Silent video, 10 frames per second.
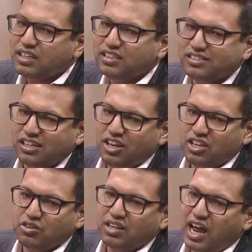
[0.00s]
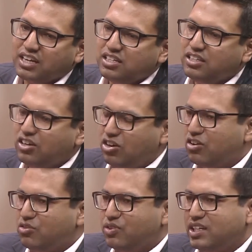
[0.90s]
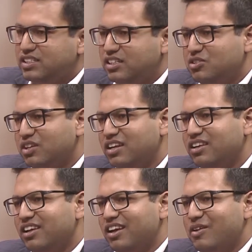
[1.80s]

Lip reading: thing is there are a lot of ways that you can